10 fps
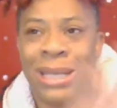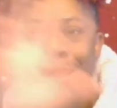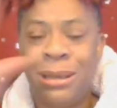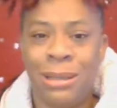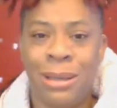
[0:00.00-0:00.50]

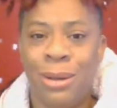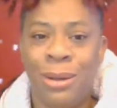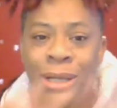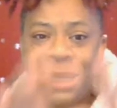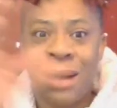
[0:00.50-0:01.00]
in
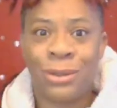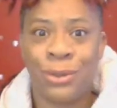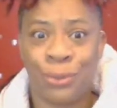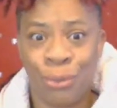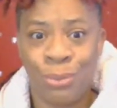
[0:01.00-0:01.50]
a
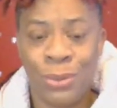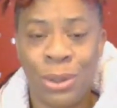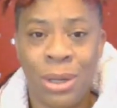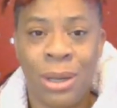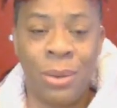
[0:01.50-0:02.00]
doctor's group. You
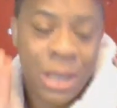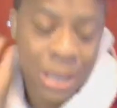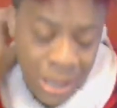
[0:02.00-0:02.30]
know how